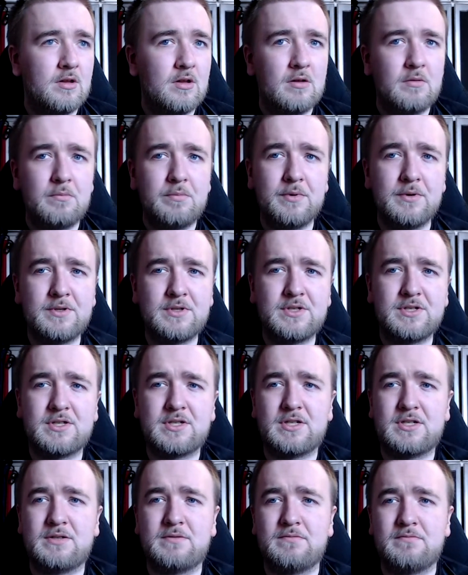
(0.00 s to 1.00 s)

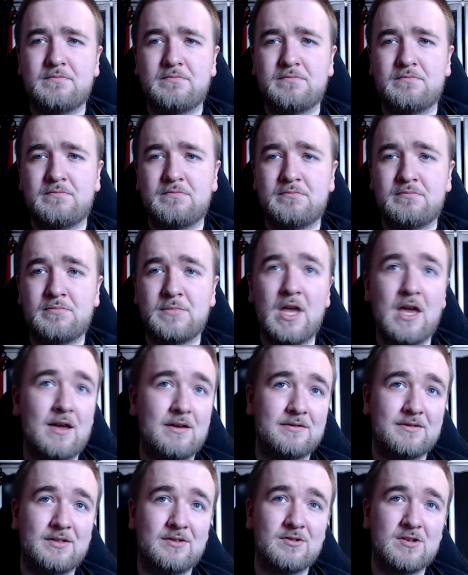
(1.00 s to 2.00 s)
But yeah,
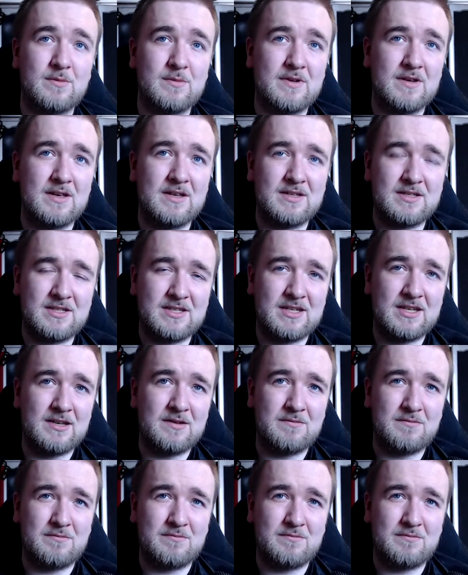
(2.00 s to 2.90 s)
you're coming here to see